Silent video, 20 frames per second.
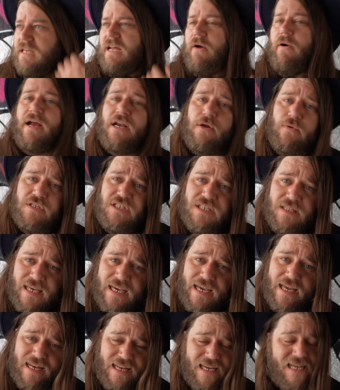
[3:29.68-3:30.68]
Now I know what you're
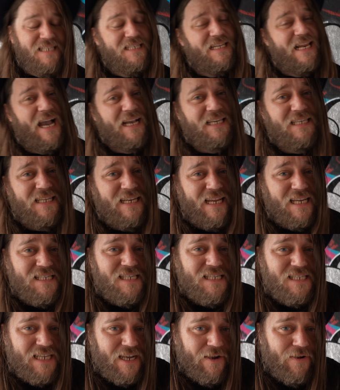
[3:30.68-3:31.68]
thinking. Is it actually
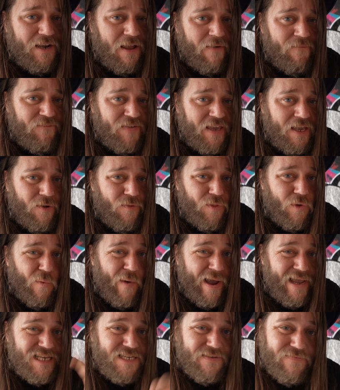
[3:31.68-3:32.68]
necessary to feel the
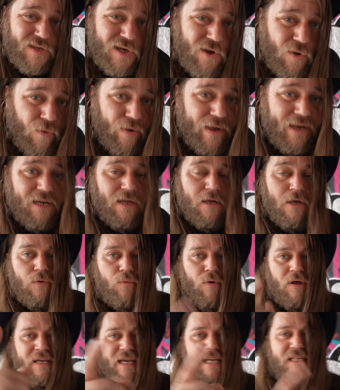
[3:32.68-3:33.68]
weight of the coin?
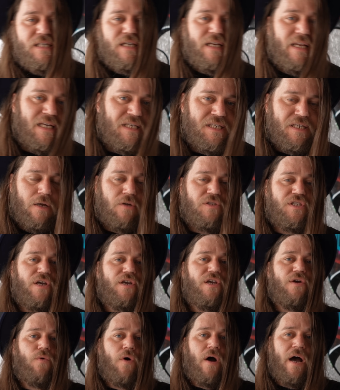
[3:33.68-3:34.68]
Well, yes it is, and I'll tell
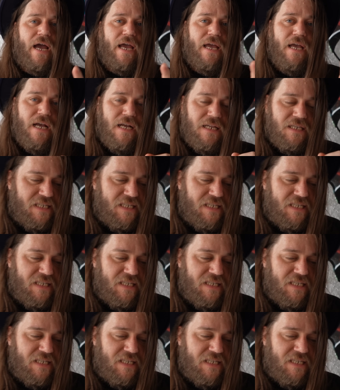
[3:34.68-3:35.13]
you why.